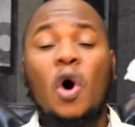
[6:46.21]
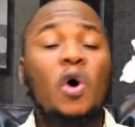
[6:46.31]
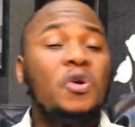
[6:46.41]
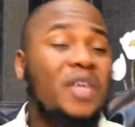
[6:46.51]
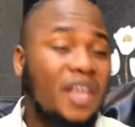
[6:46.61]

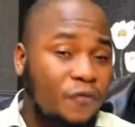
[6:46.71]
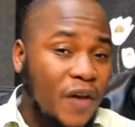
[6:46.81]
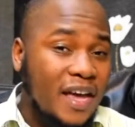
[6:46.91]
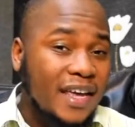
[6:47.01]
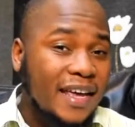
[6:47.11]
Are you
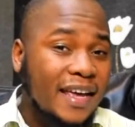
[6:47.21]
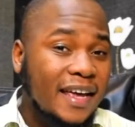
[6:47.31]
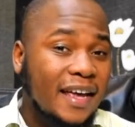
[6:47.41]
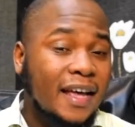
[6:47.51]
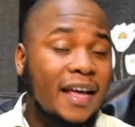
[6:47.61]
giving
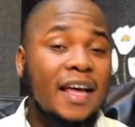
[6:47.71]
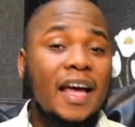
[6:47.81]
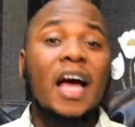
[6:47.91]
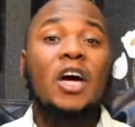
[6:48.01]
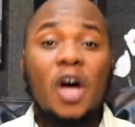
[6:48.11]

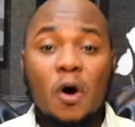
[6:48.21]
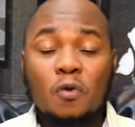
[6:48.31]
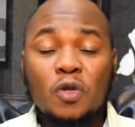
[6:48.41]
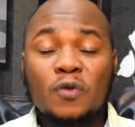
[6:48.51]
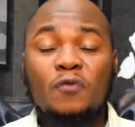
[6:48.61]
account